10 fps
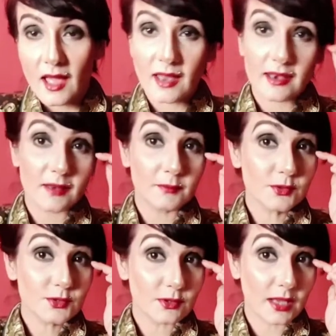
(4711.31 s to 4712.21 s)
And
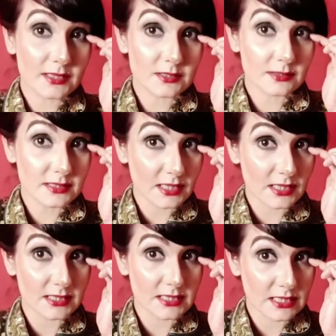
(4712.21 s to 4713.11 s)
Pluto likes to
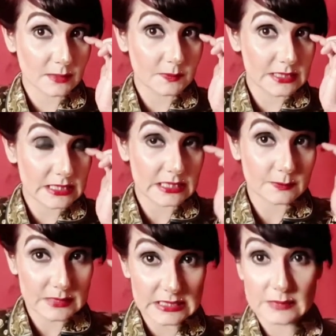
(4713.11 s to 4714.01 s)
dig deep, deep,
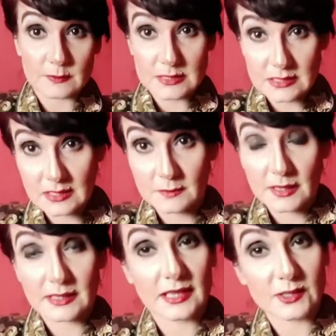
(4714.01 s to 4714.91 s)
deep, deep
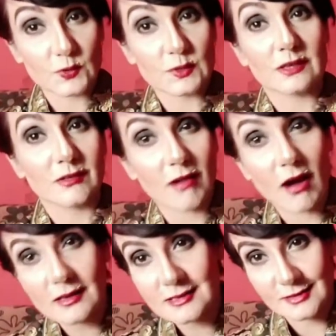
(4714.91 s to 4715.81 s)
and get to the
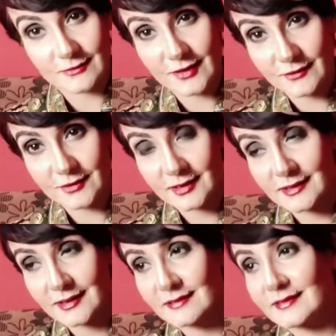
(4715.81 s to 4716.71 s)
crux of
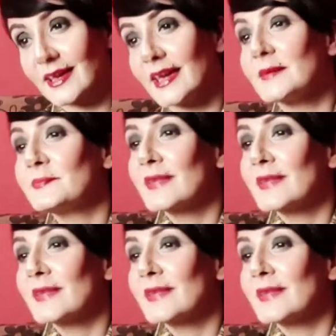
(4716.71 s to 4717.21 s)
everything, okay?